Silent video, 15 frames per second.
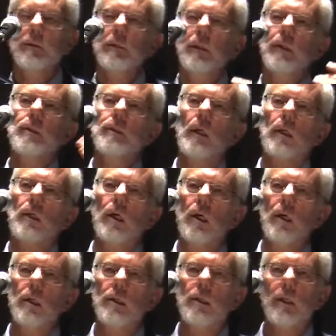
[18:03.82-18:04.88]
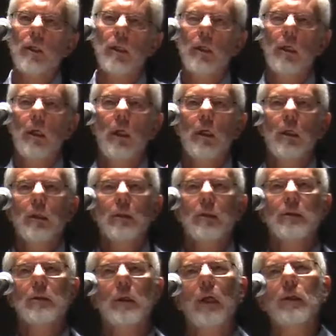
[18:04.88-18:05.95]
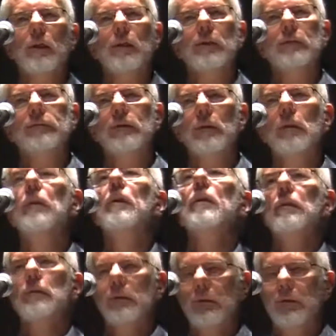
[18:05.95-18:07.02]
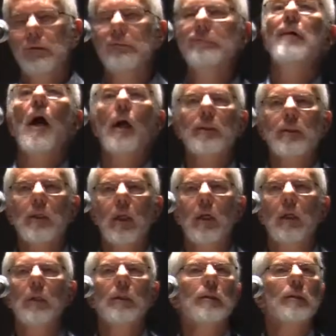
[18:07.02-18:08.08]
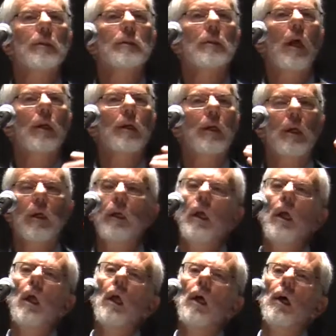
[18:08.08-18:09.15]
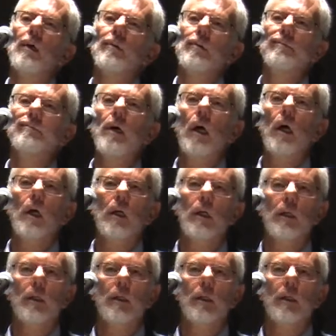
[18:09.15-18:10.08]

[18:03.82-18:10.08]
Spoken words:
and psychology, the study of matter, the study of the mind.